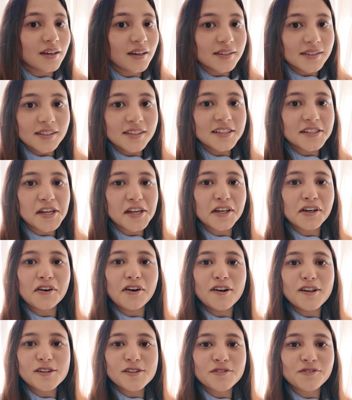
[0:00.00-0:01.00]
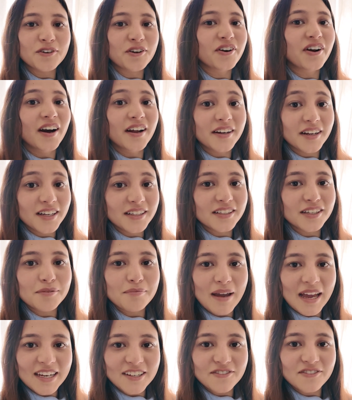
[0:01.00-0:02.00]
Another day calls for
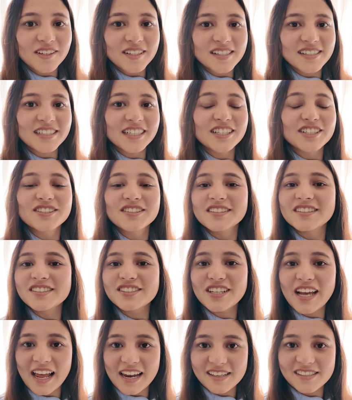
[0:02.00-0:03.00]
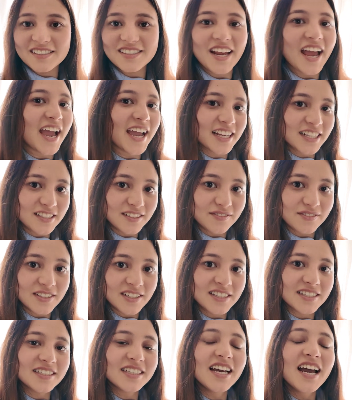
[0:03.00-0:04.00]
another manifestation challenge
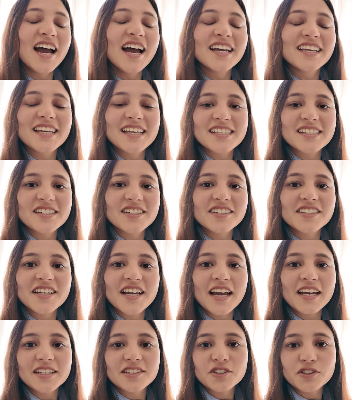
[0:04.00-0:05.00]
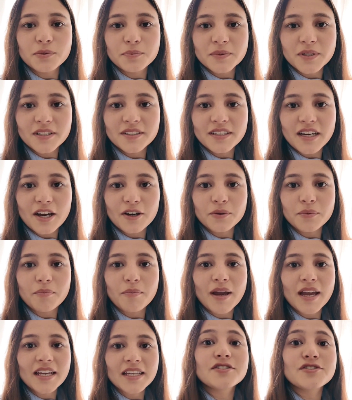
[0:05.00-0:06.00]
activity. Yesterday, I scripted
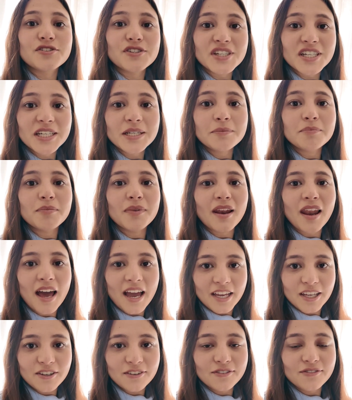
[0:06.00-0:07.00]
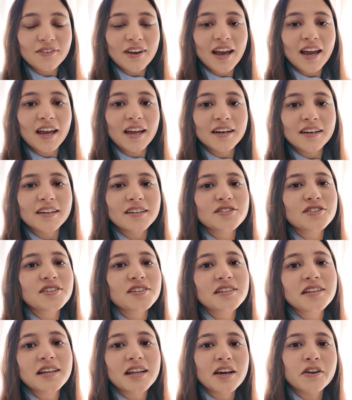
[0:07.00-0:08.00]
down my dream life and
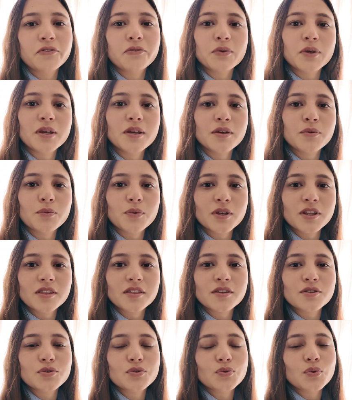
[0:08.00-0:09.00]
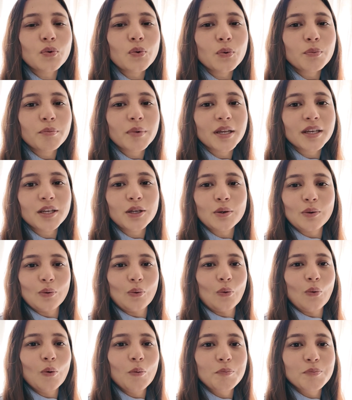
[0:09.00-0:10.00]
it just left me with so
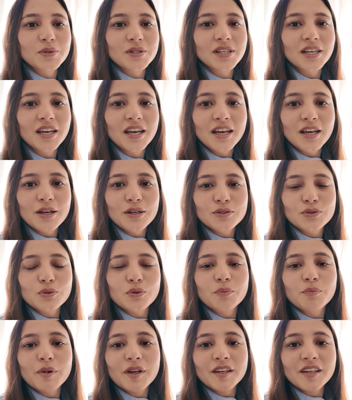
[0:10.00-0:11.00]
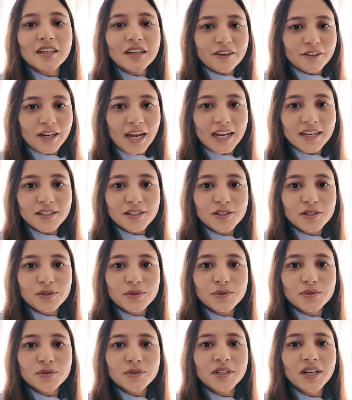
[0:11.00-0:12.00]
many hopes, so many
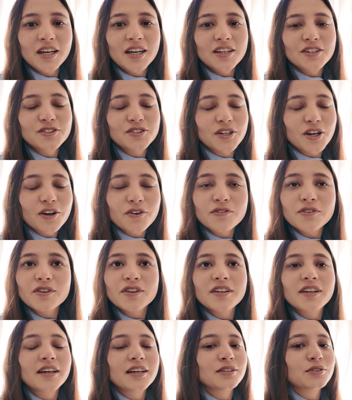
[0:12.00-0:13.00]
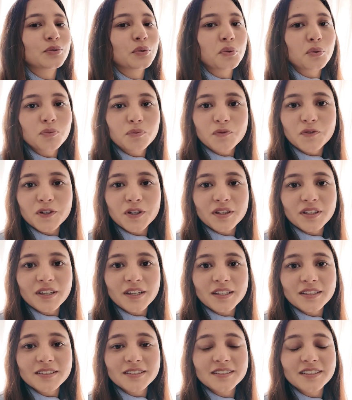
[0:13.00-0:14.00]
gratitude, cheerfulness,
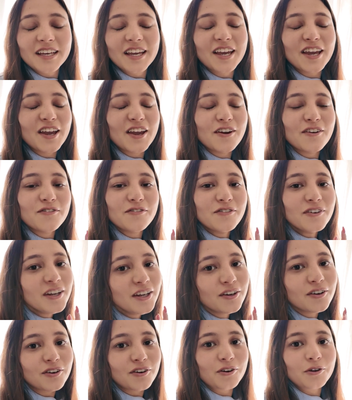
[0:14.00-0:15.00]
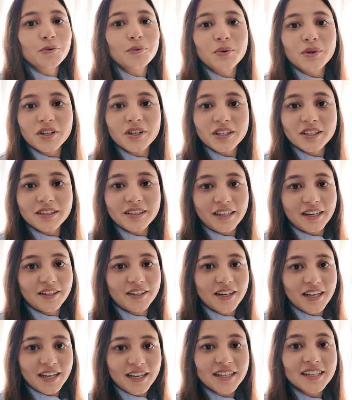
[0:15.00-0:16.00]
hopefulness, every good
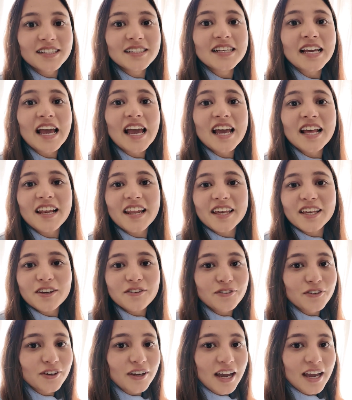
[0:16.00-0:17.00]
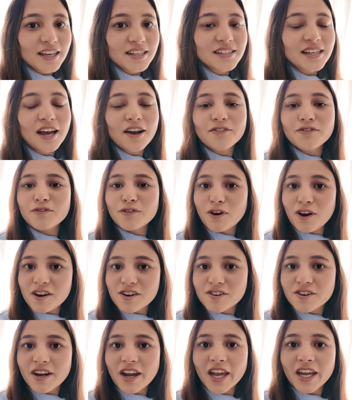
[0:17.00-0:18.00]
word there is. Like, if you guys have
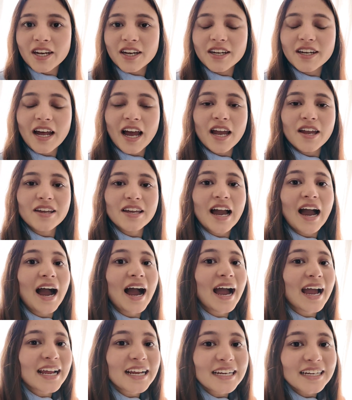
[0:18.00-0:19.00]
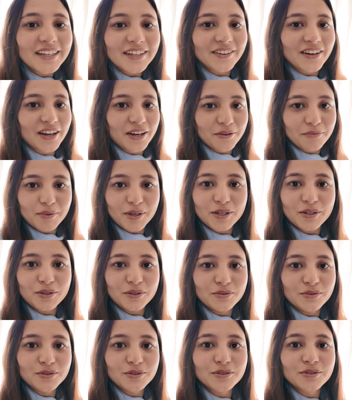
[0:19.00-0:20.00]
not tried it, I highly
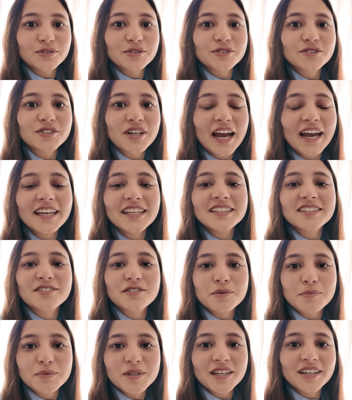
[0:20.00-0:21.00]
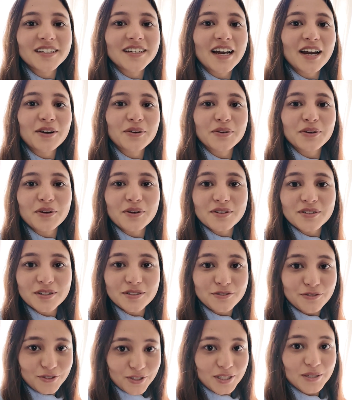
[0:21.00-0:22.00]
recommend you to try scripting down
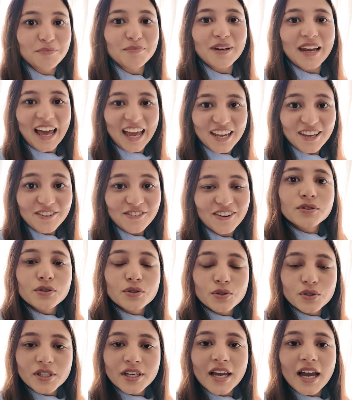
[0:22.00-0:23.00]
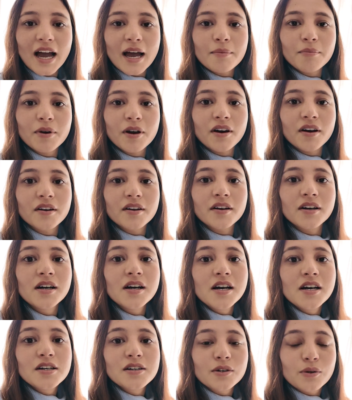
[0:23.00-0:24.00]
your dream life. So today I'm
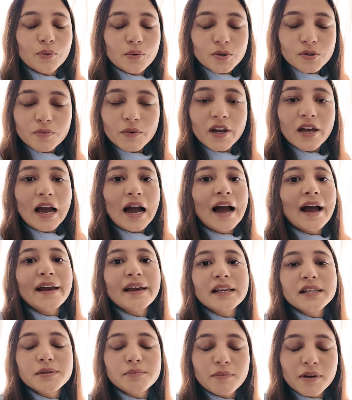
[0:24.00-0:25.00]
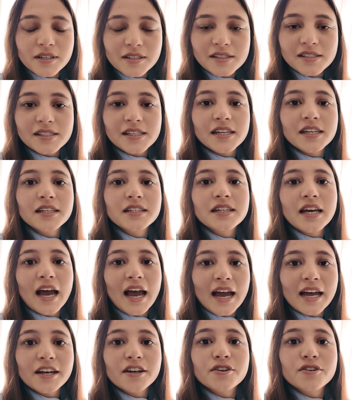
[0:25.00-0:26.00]
gonna close my eyes,
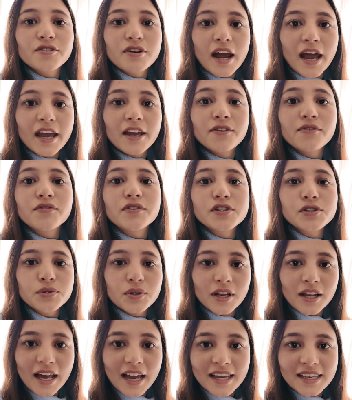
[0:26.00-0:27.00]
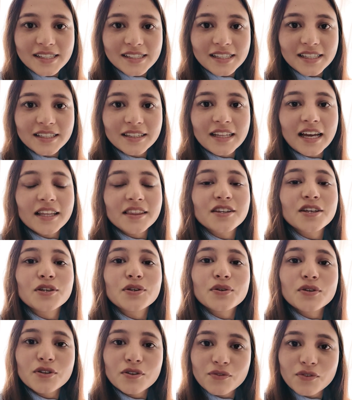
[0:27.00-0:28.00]
meditate and try visualizing
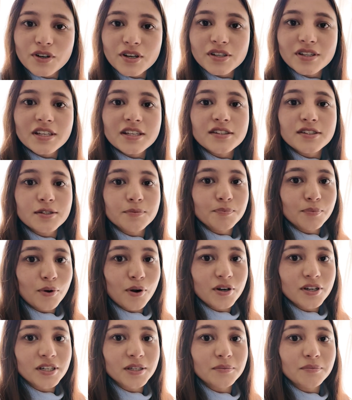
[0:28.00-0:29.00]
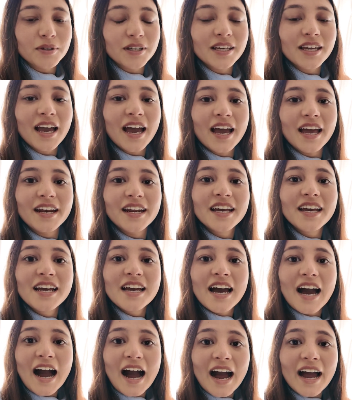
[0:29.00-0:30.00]
that the universe is supporting me
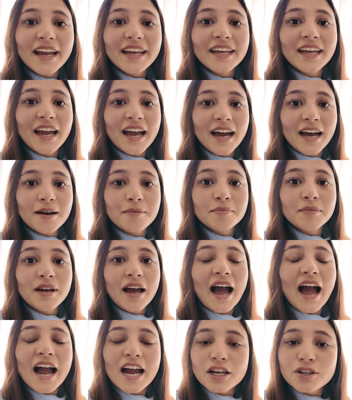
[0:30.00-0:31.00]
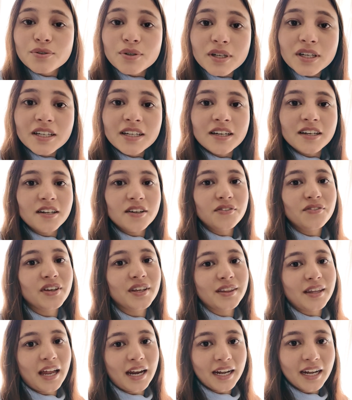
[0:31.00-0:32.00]
and I am actually
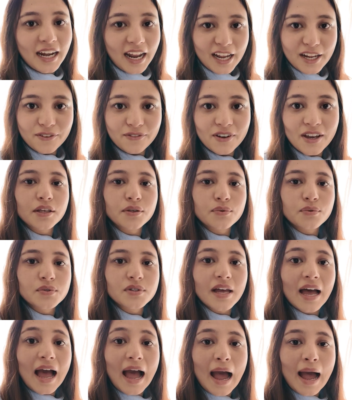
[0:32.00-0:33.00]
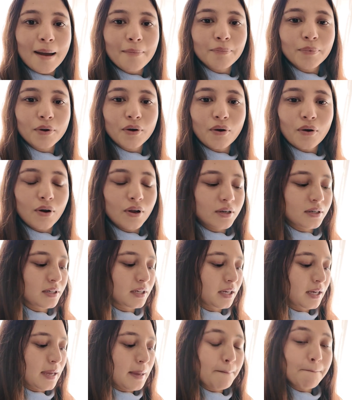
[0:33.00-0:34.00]
living that life. I use an app
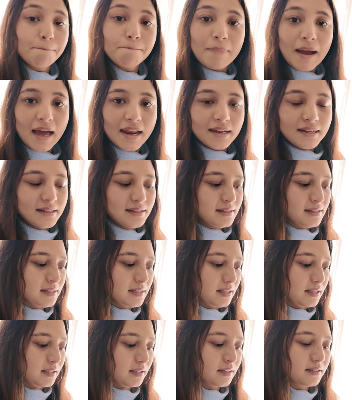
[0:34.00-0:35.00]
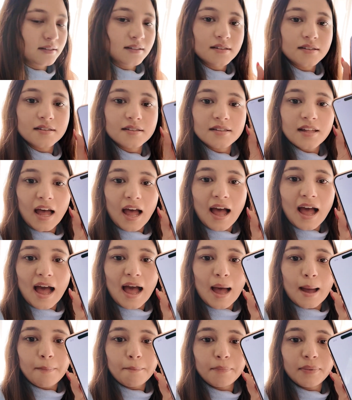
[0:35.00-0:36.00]
called Balance. This is
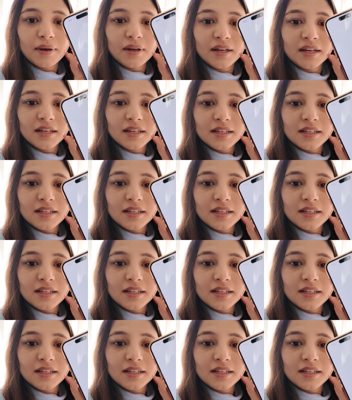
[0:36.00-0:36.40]
the app.